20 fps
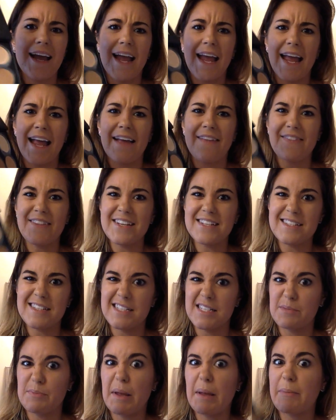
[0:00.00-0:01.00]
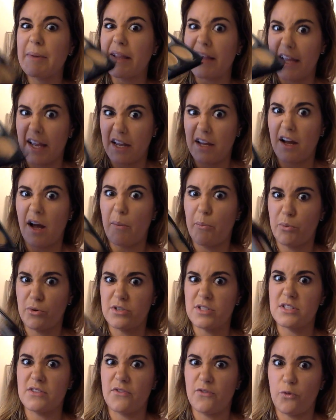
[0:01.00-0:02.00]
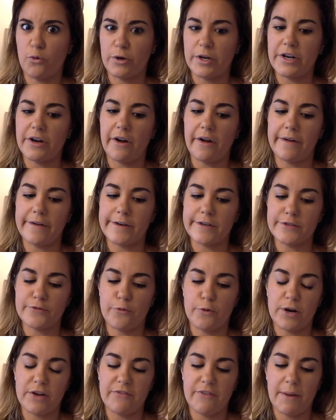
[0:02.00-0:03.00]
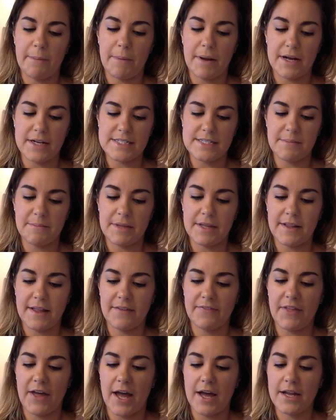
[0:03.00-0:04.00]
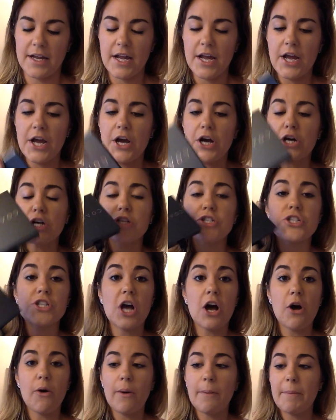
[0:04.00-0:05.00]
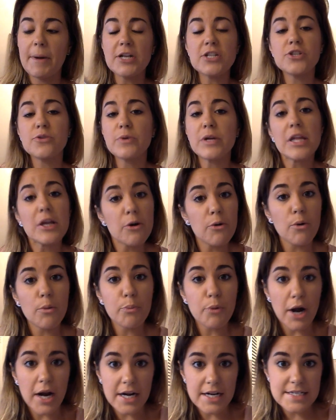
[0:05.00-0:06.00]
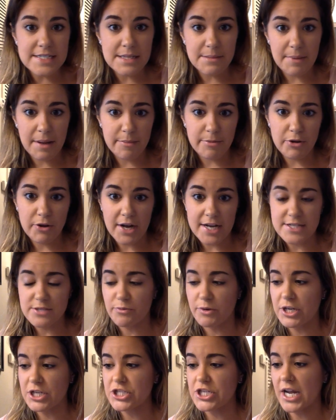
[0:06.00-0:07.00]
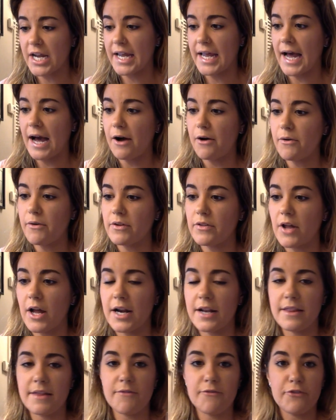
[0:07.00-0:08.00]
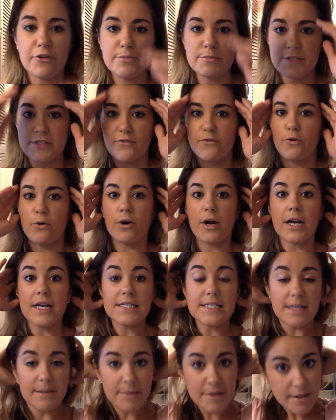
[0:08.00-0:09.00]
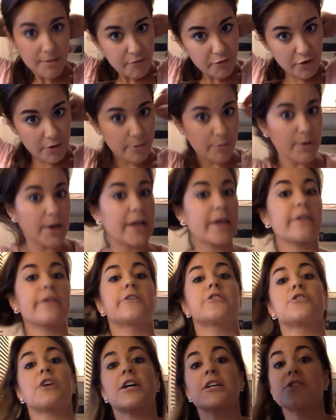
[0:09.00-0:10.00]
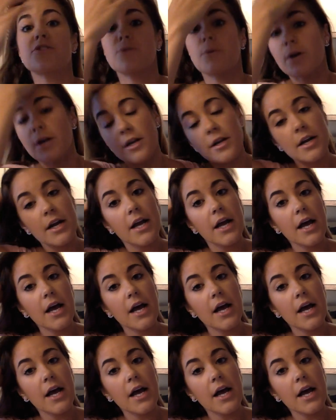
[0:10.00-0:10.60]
And this is maybe like upwards of $40, $45, something like that. So a bunch of really cool products that maybe you guys want to check out. A lot of them from Sephora, some of them from a regular drugstore.